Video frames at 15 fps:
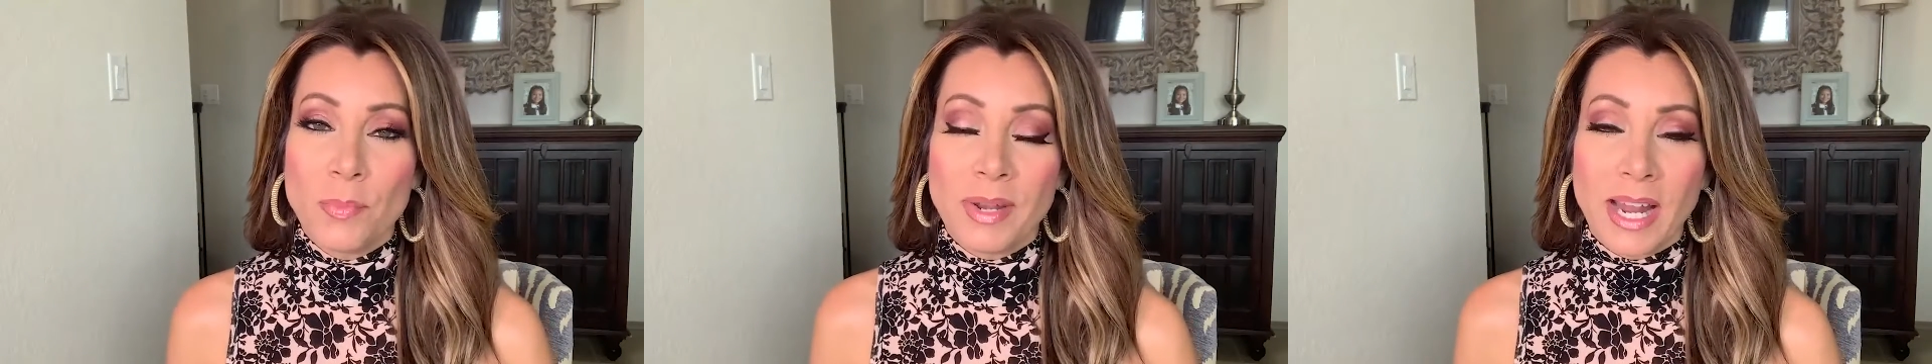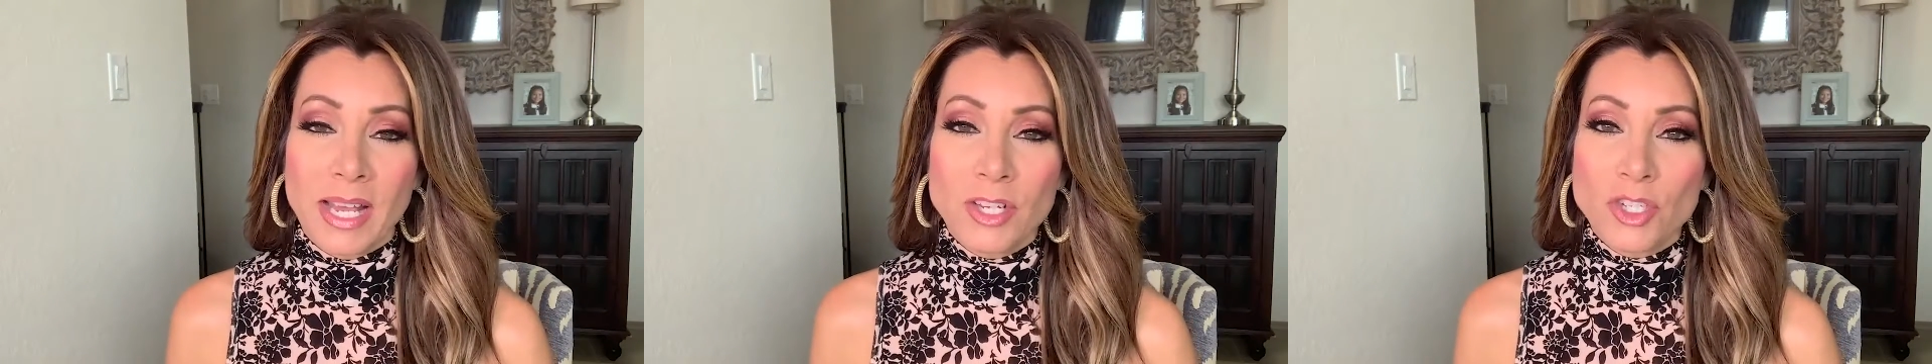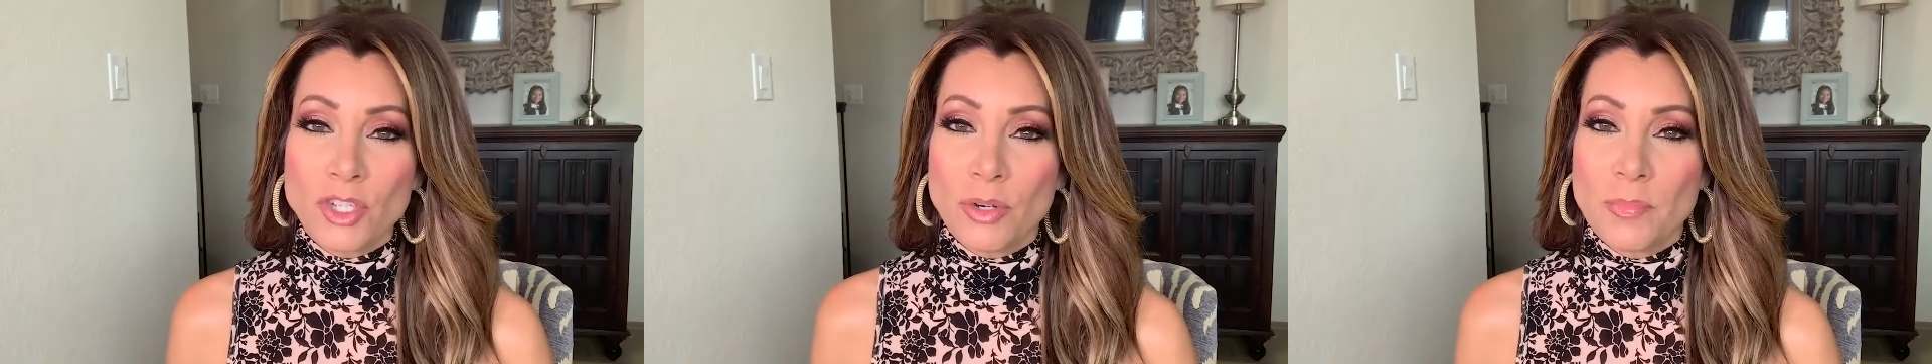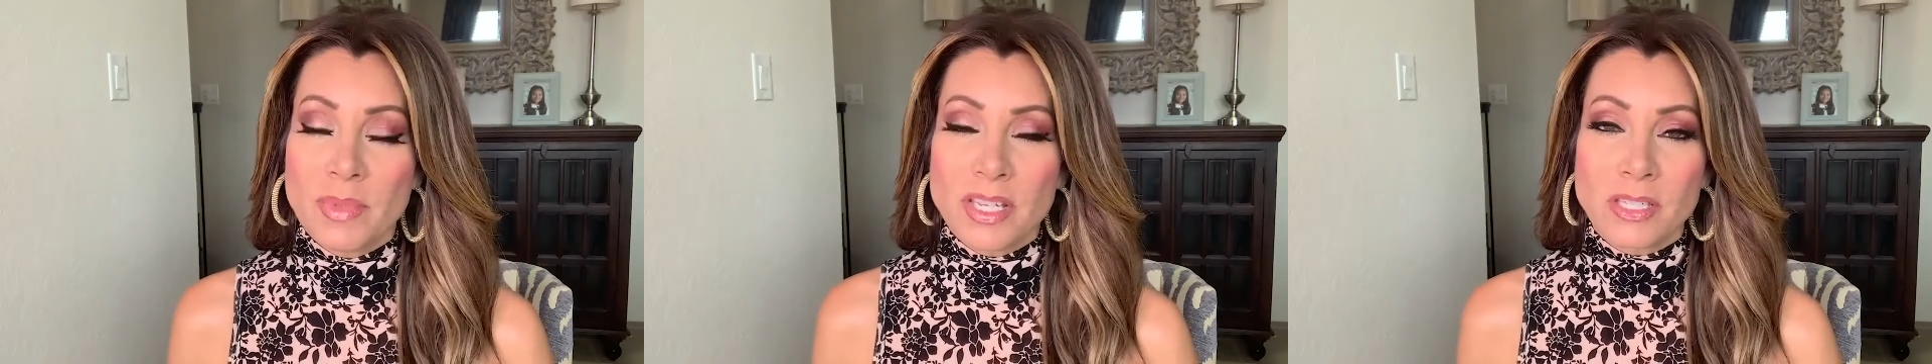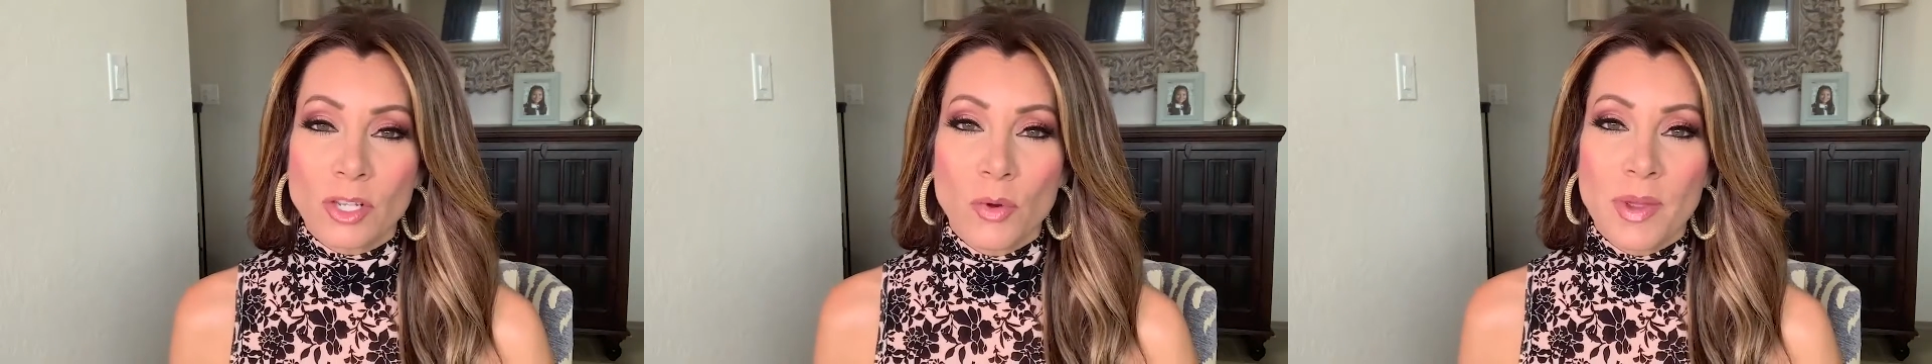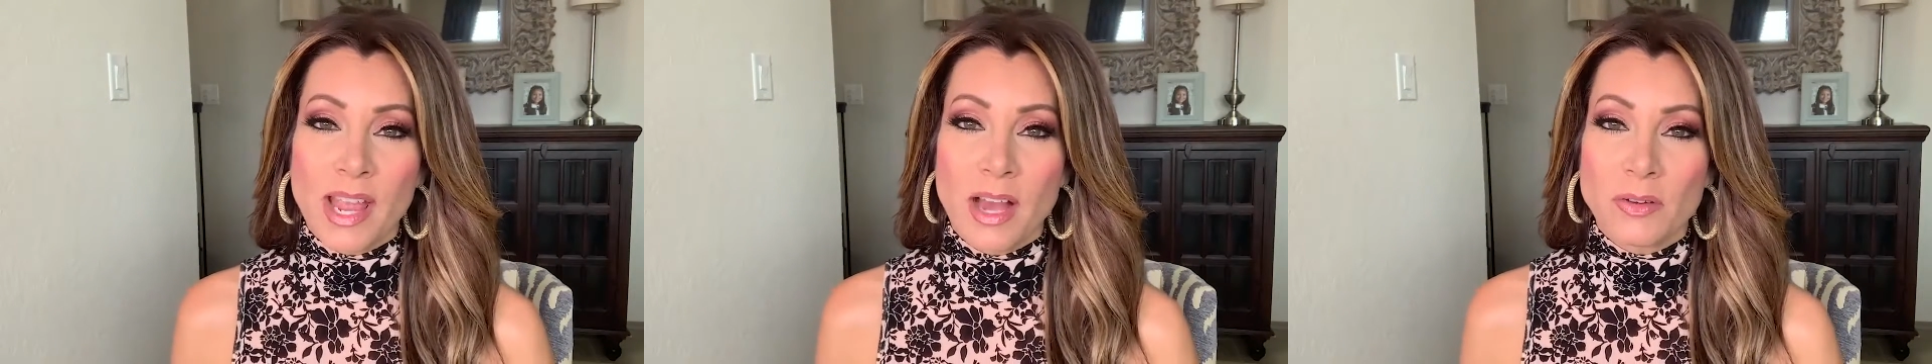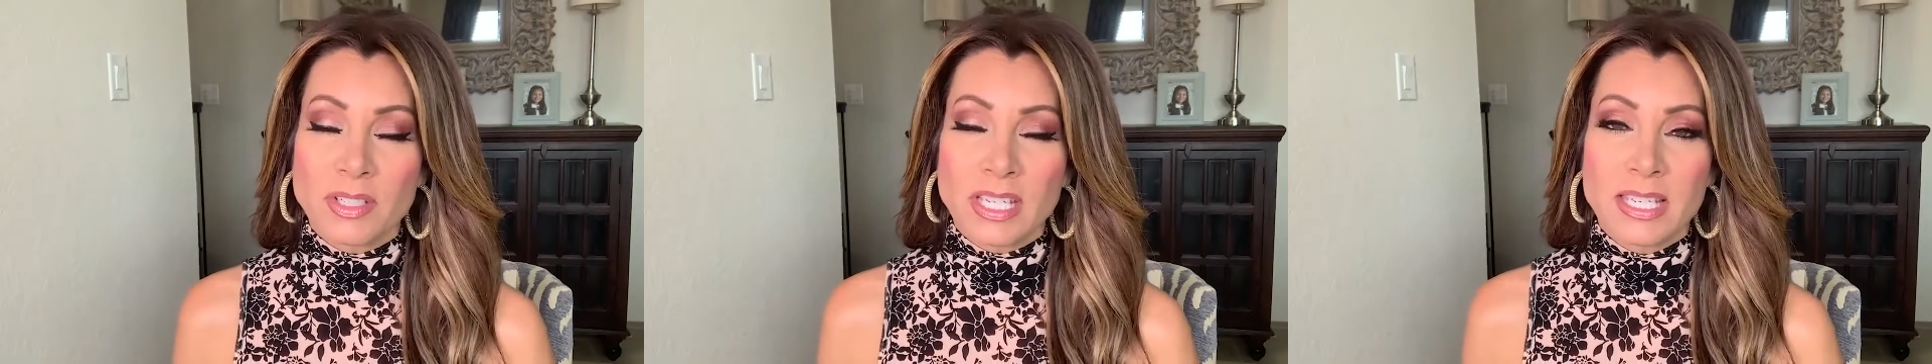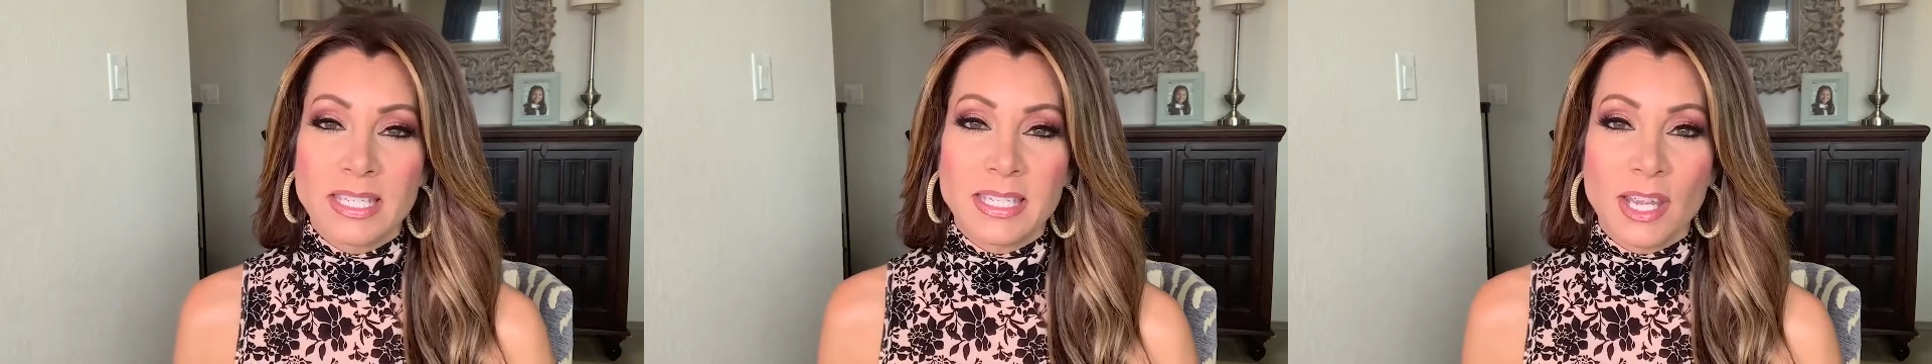but I sure miss going out
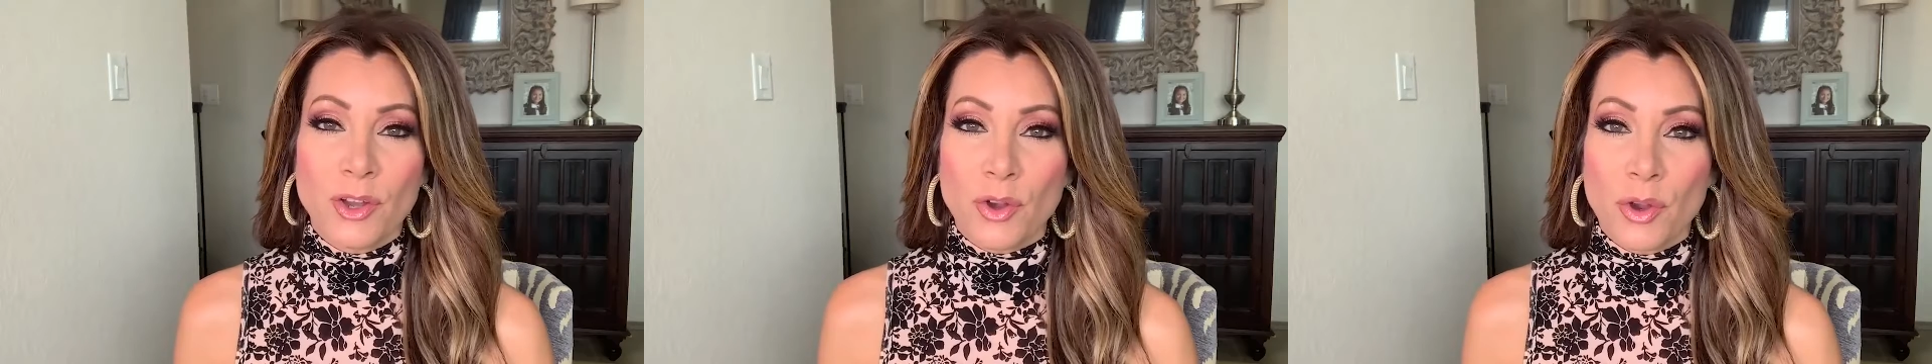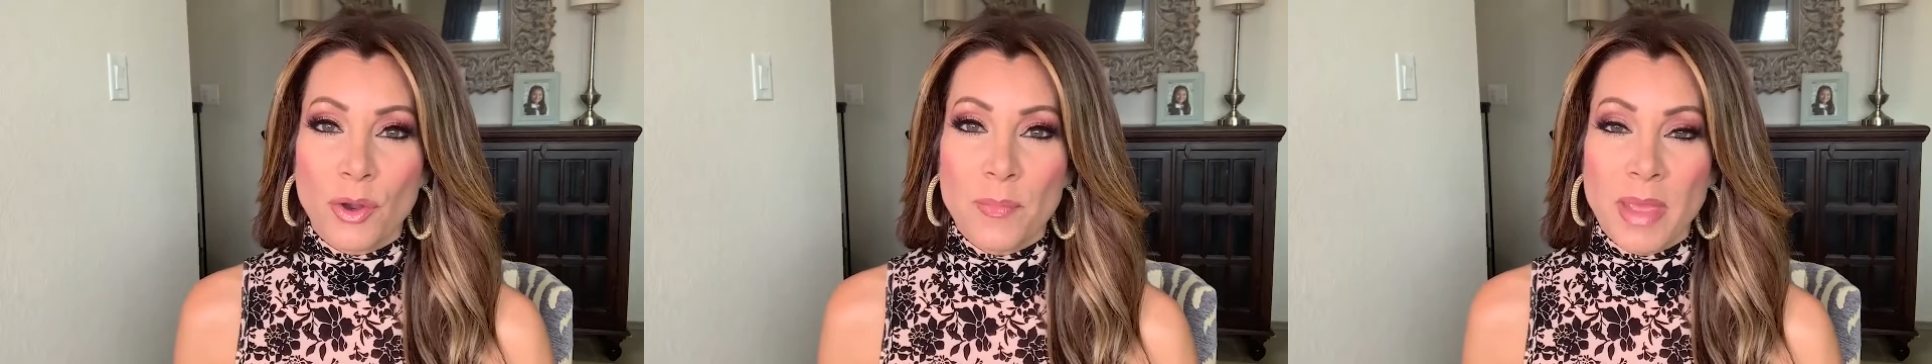to dinner,